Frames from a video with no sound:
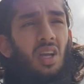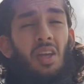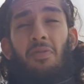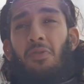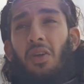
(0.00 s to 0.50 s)

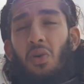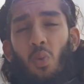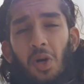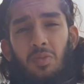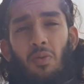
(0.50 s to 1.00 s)
if not the
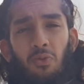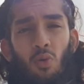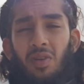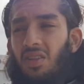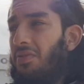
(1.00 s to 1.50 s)
worst
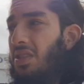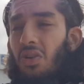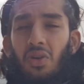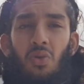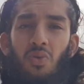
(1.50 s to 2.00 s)
performance I've seen
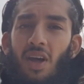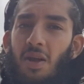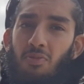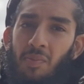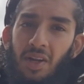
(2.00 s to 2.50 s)
under Unai
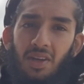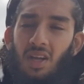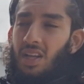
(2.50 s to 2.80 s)
Emery, man.